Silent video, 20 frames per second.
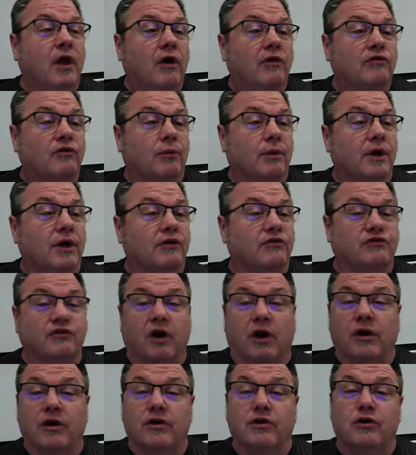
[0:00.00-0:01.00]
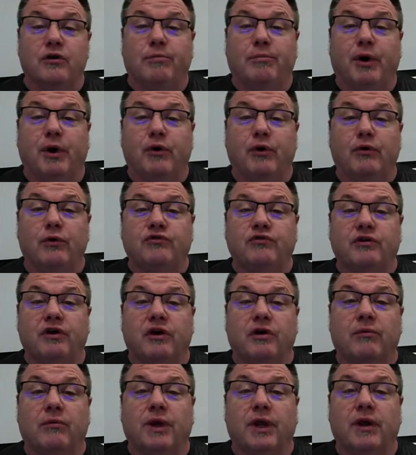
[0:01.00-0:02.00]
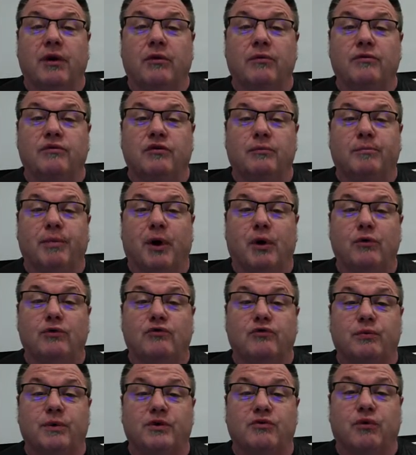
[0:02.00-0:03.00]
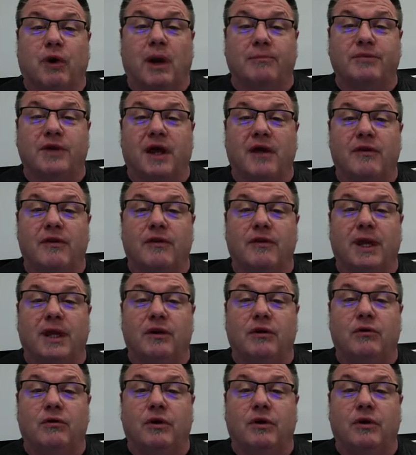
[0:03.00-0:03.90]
So we're going to start a new post here. We go to posts, we drop down the menu.